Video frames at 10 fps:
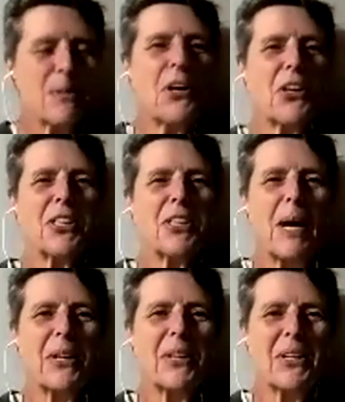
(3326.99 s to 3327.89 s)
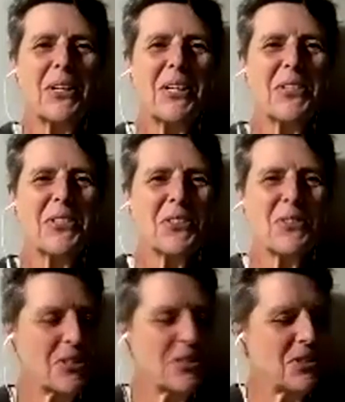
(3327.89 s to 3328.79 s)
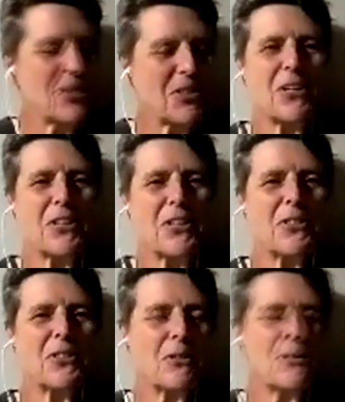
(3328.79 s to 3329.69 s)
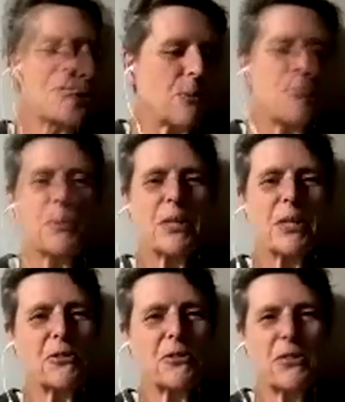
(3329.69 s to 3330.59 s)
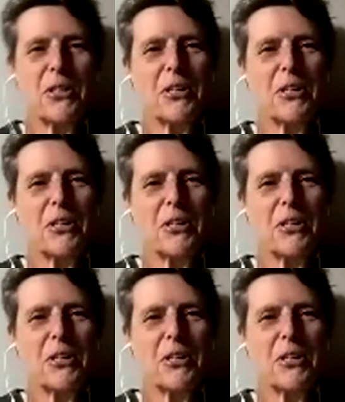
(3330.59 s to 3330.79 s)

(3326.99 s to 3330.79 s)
It's not people talking about their trumpet,